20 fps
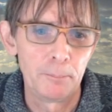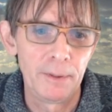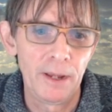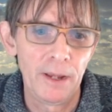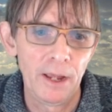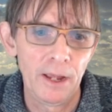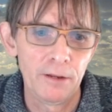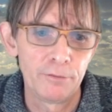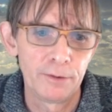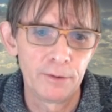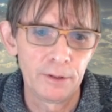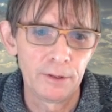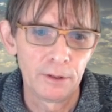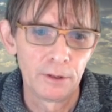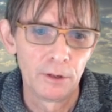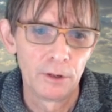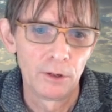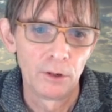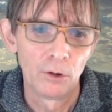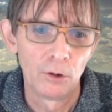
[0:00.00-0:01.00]
behaving,
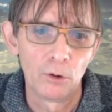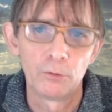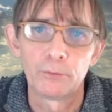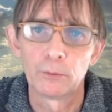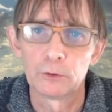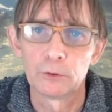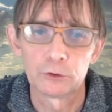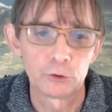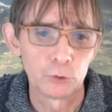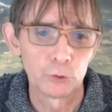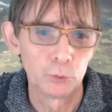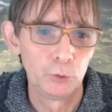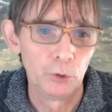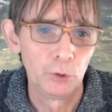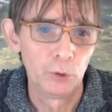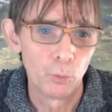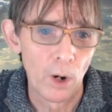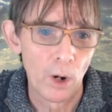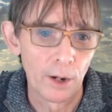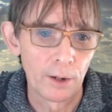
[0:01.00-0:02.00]
of course, to
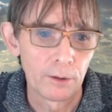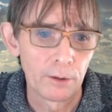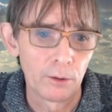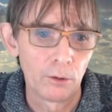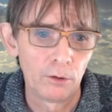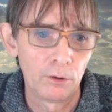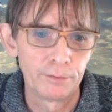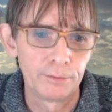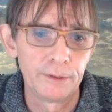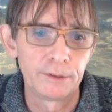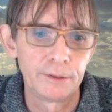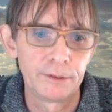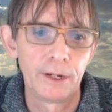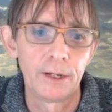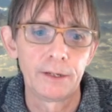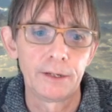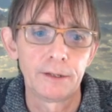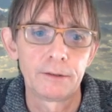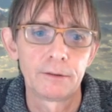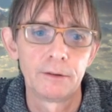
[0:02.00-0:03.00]
the 1 of this
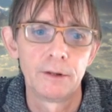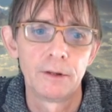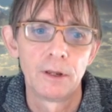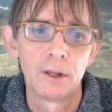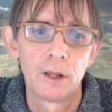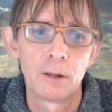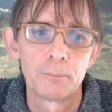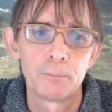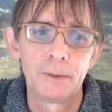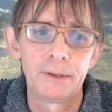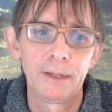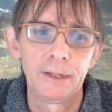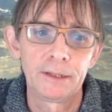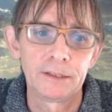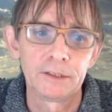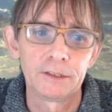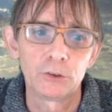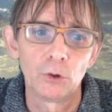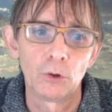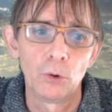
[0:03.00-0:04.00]
gate, but
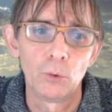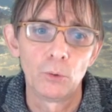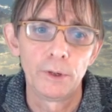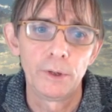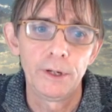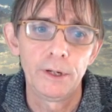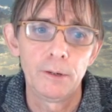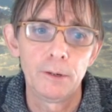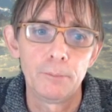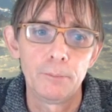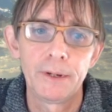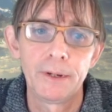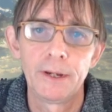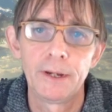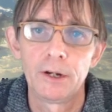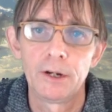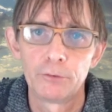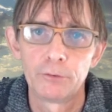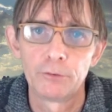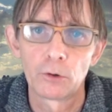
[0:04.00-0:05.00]
that is only in the
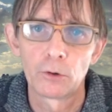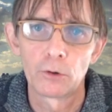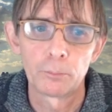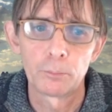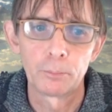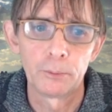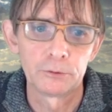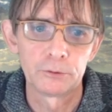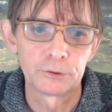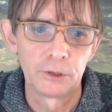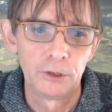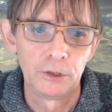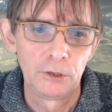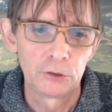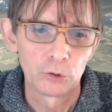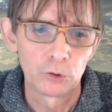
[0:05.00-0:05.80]
beginning of the clock pulse.